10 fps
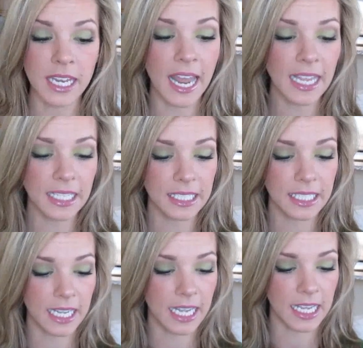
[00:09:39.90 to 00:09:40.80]

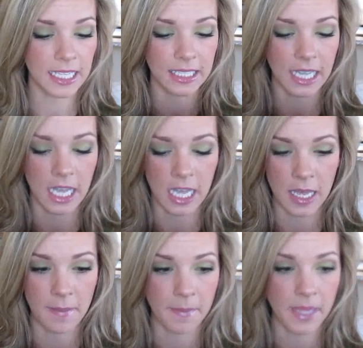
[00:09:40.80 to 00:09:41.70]
Next is
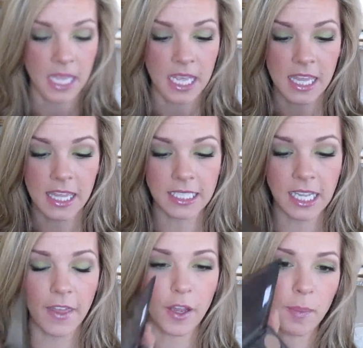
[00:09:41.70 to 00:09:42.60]
um,
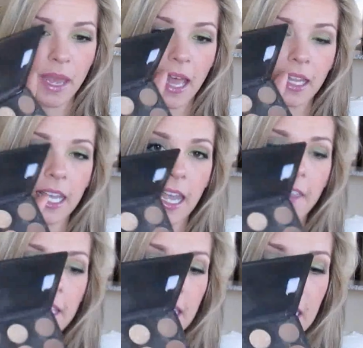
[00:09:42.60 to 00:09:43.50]
this other palette,
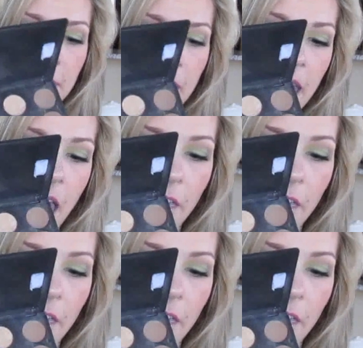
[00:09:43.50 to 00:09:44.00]
and this is my